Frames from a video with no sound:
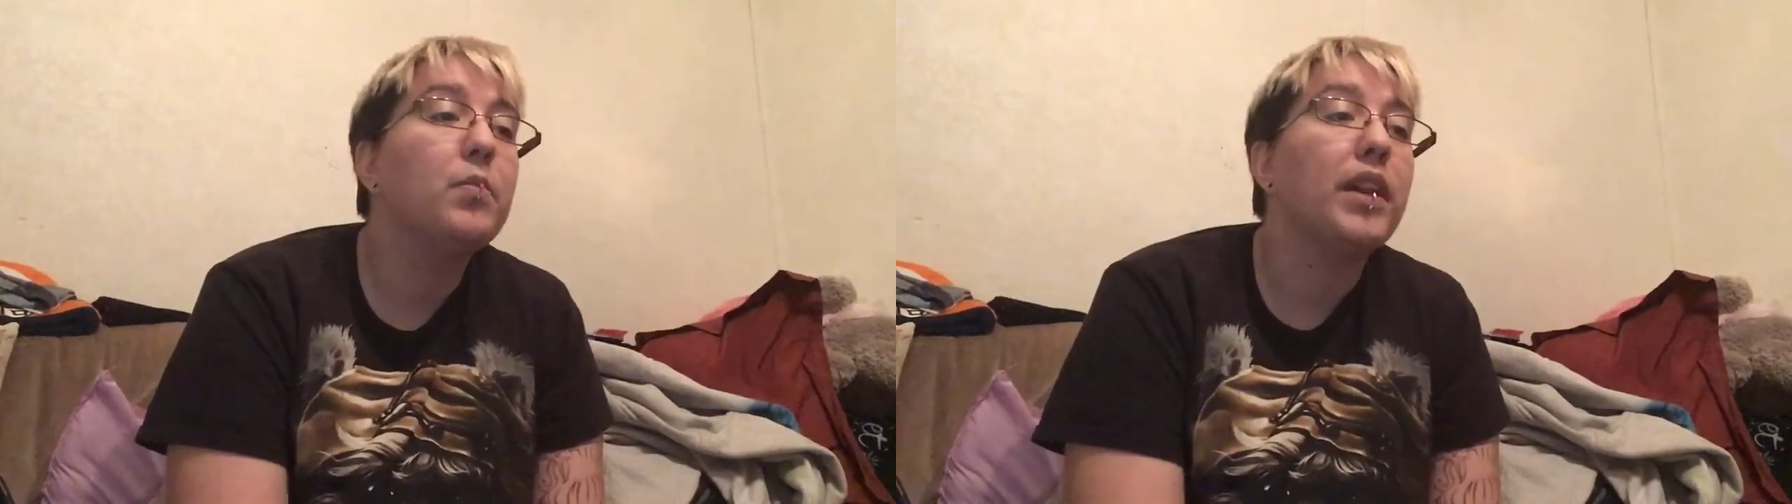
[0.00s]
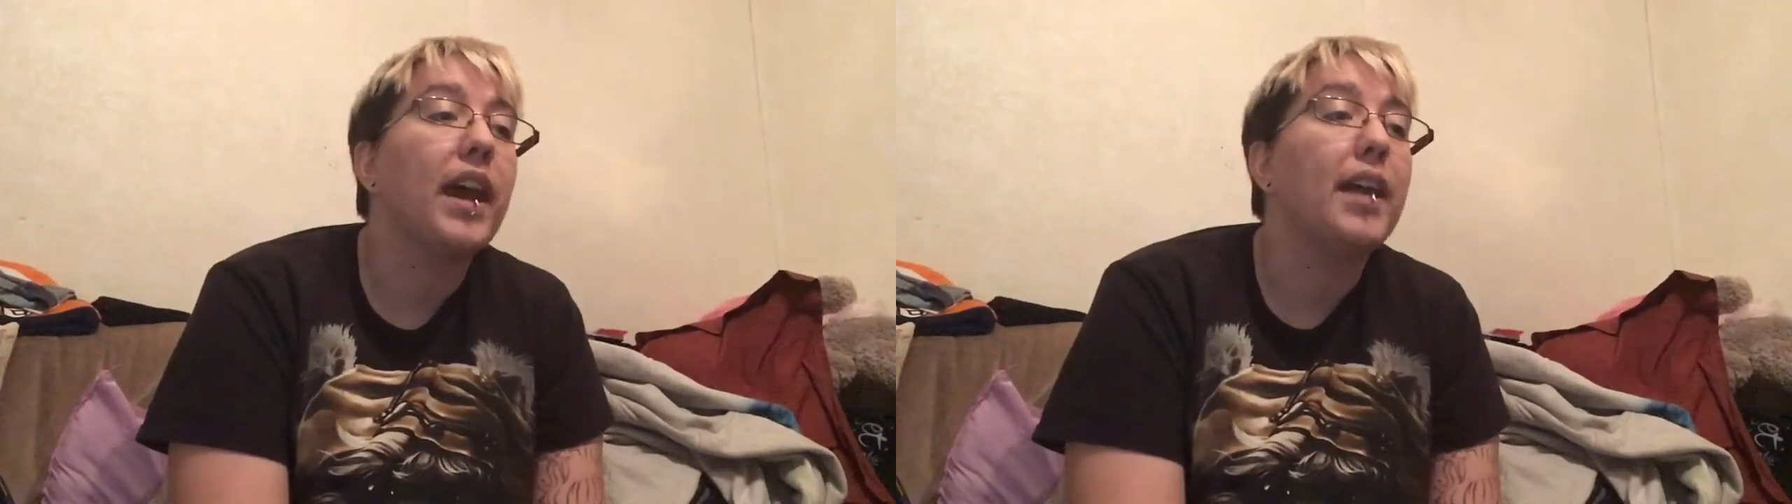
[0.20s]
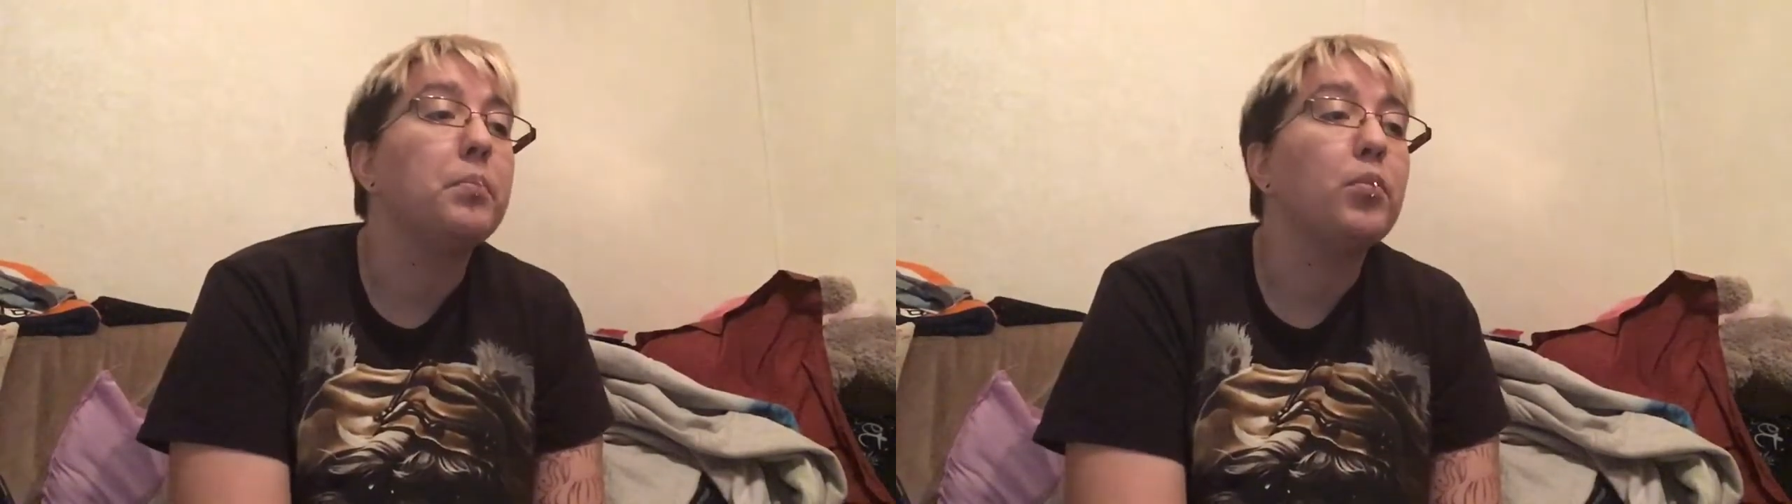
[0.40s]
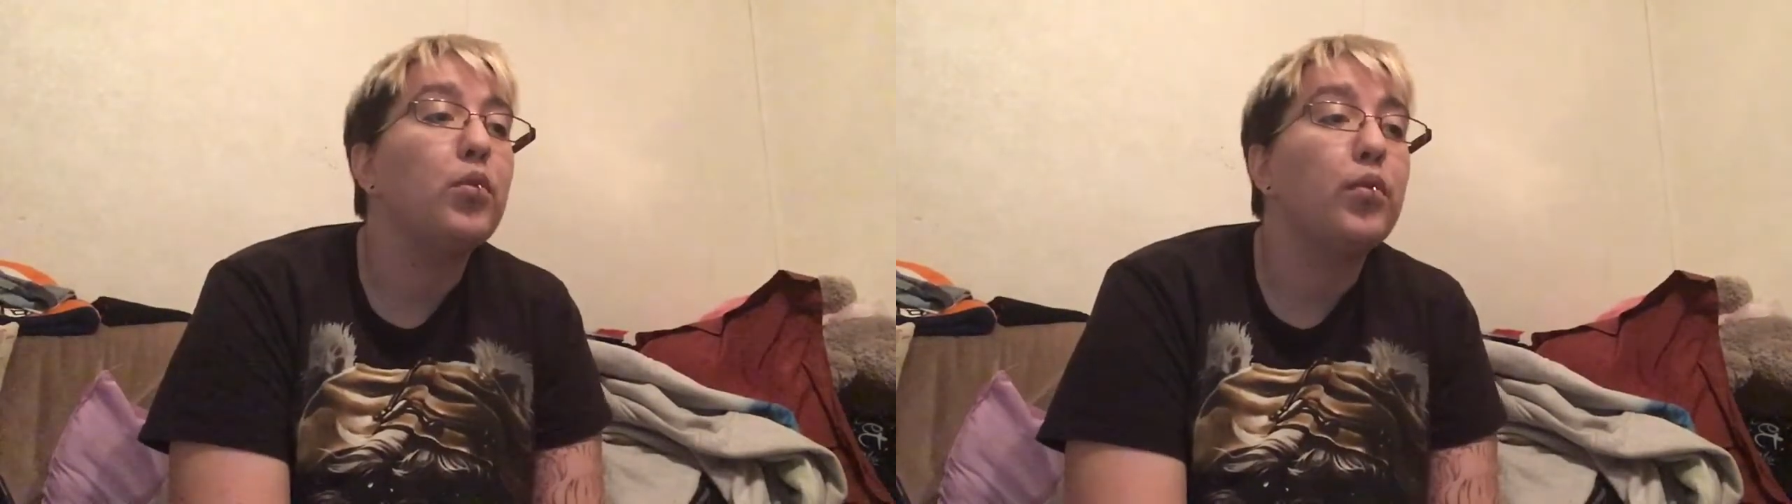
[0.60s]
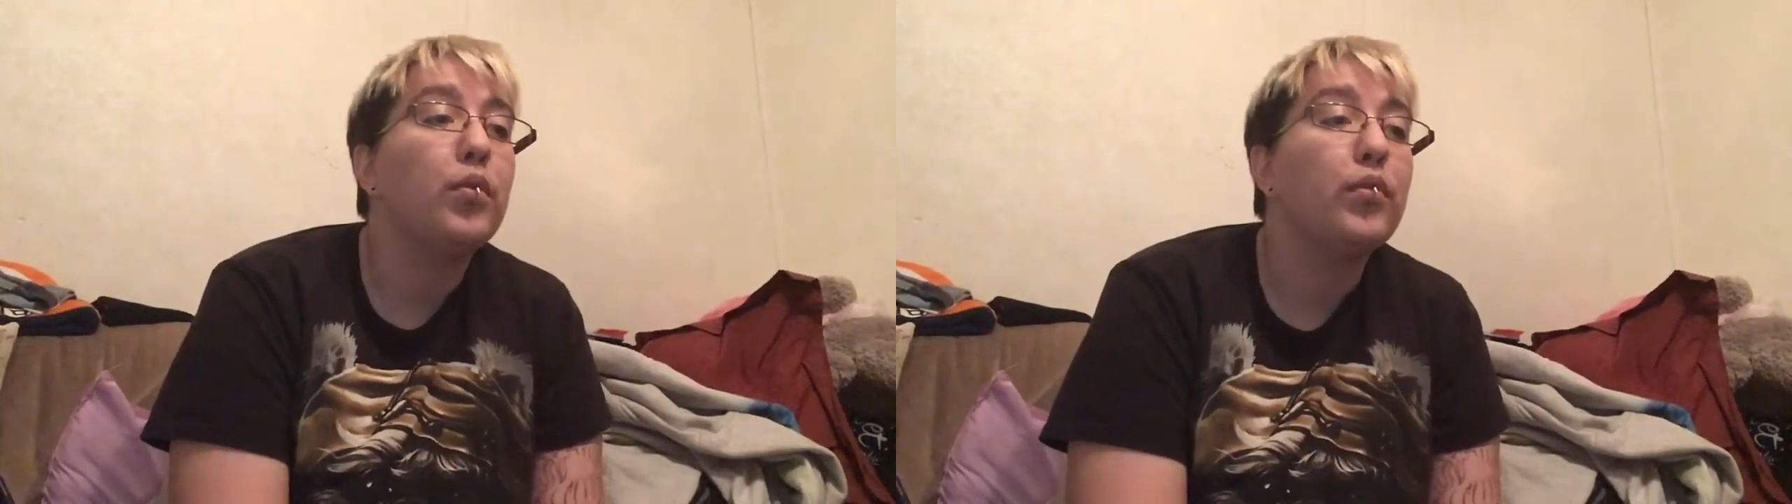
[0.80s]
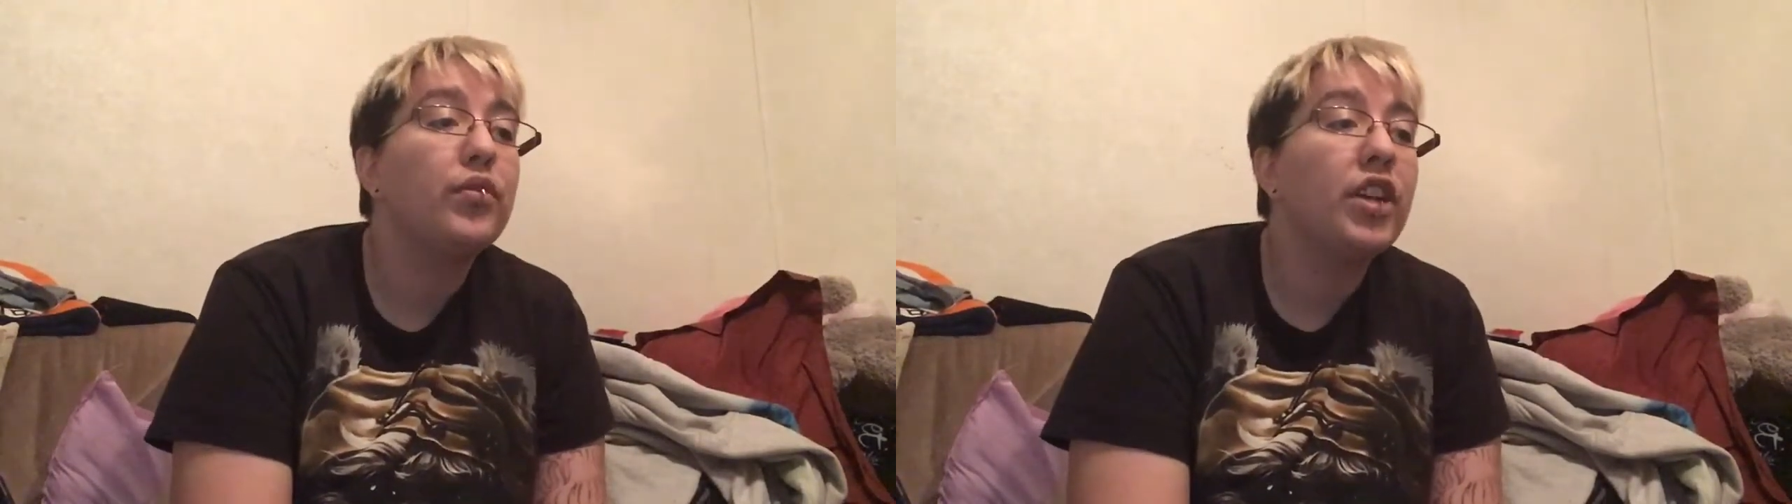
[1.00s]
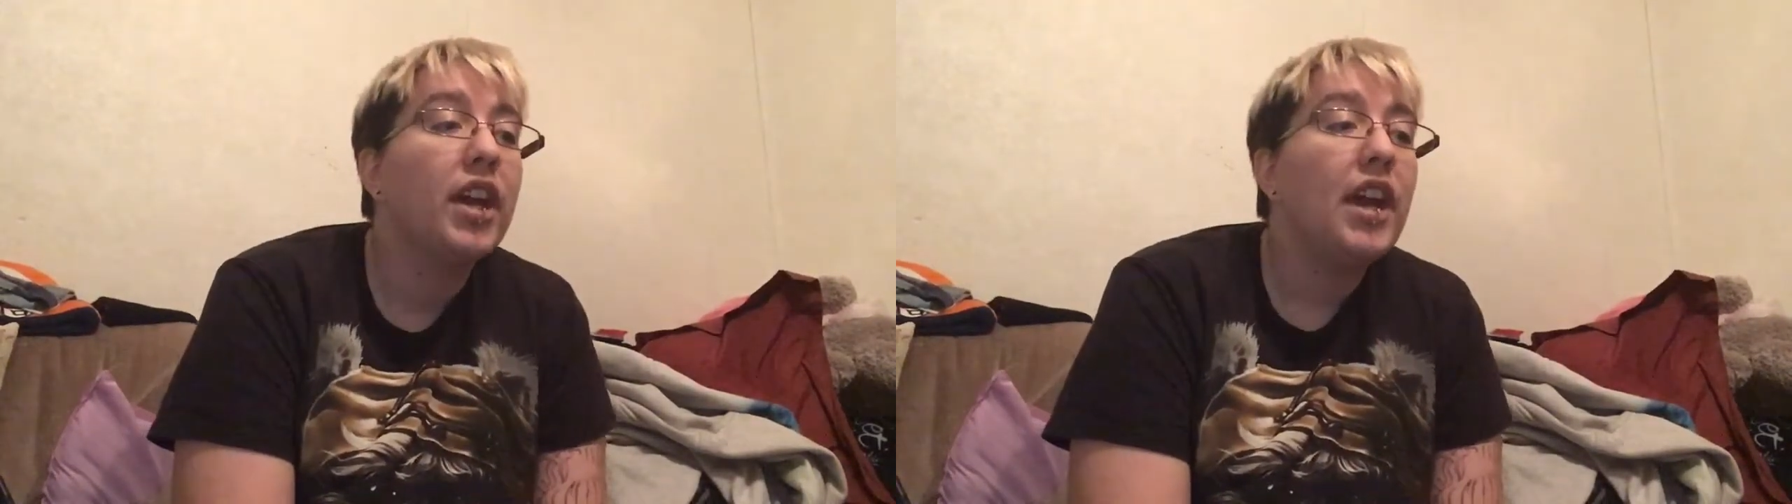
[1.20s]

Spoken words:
when I had moved.